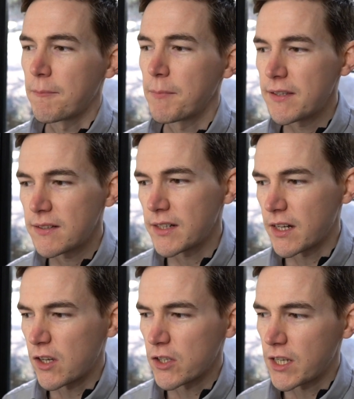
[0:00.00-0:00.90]
basically
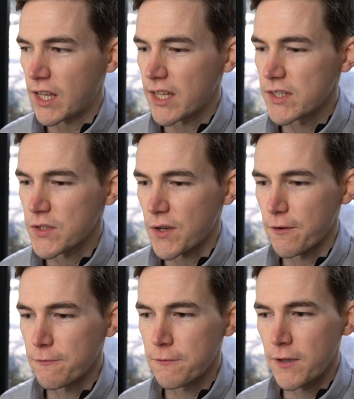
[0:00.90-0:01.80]
along the lines
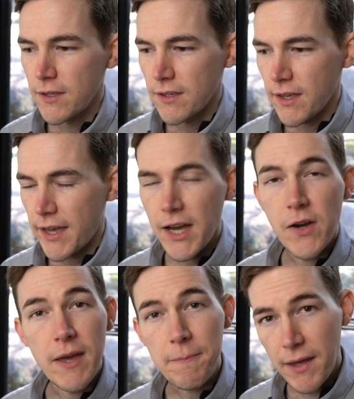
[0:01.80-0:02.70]
of how
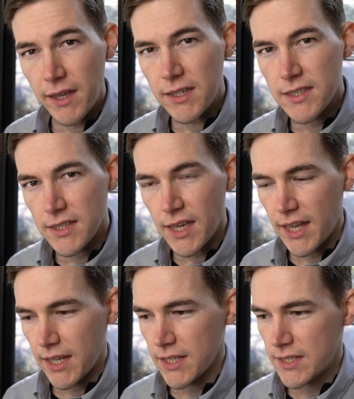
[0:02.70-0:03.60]
I pack
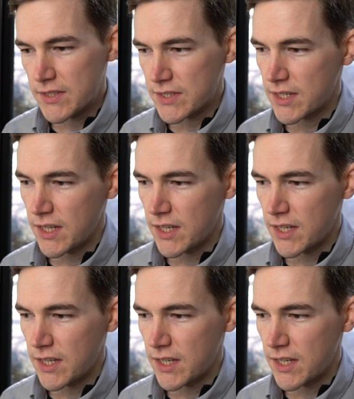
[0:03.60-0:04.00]
and